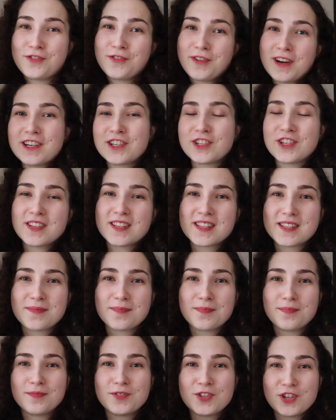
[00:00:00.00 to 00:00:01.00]
do
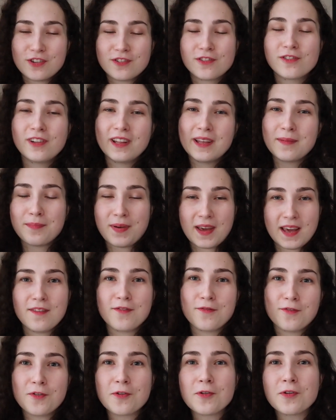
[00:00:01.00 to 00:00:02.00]
Russians generally pay
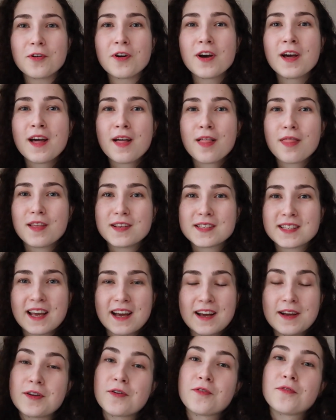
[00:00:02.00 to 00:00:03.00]
for this
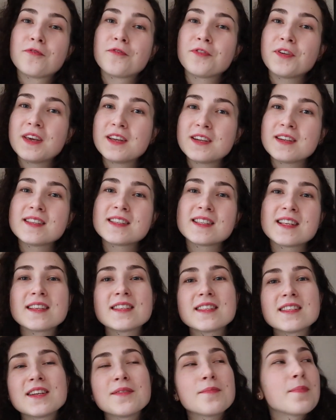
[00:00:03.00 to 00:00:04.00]
kind of heating
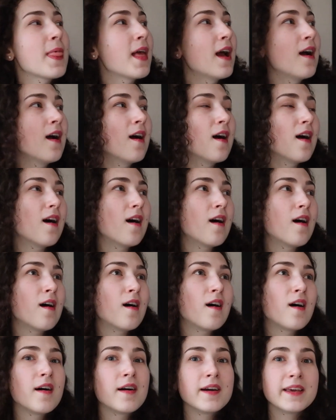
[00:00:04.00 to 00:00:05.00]
system?
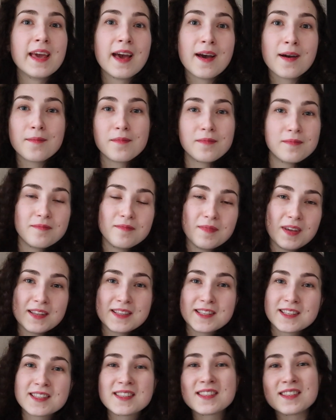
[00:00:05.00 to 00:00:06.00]
Yeah,
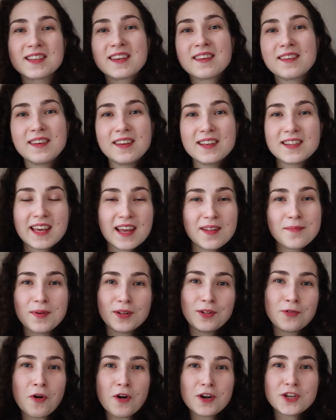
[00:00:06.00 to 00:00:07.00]
it can be
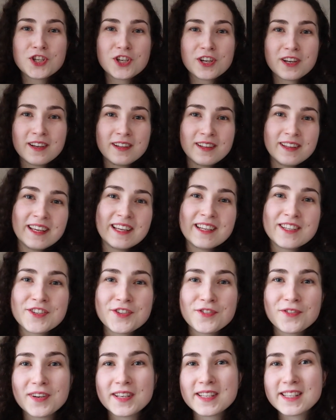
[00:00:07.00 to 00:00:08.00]
logically
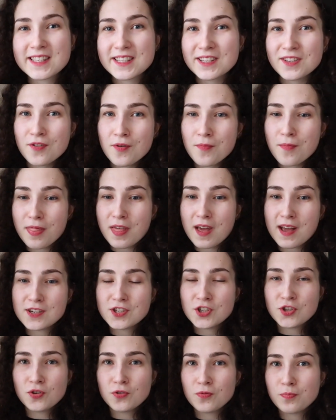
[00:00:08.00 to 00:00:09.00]
to assume
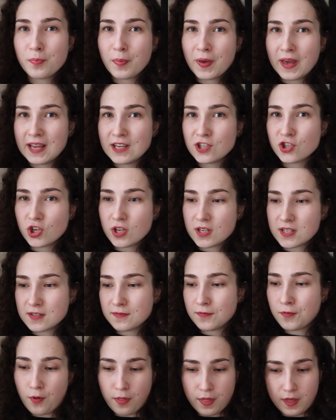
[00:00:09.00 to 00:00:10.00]
that you pay
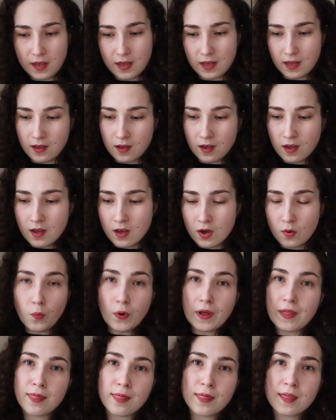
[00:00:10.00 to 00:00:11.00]
just for
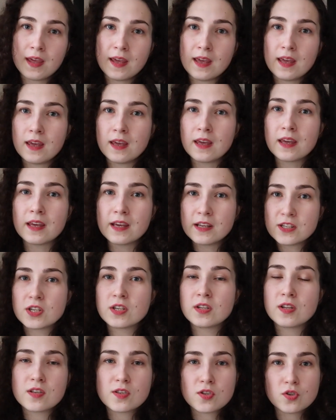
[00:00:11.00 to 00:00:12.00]
when the
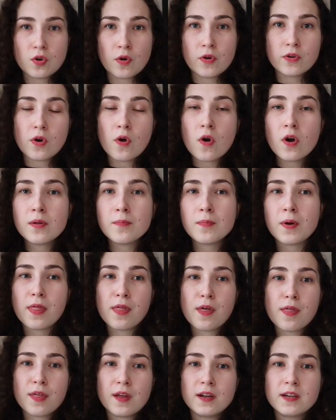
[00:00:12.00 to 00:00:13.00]
heating is turned on, but
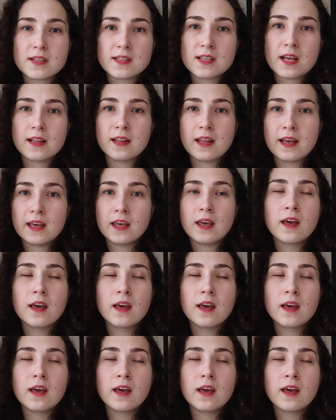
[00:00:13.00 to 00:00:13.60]
the thing is that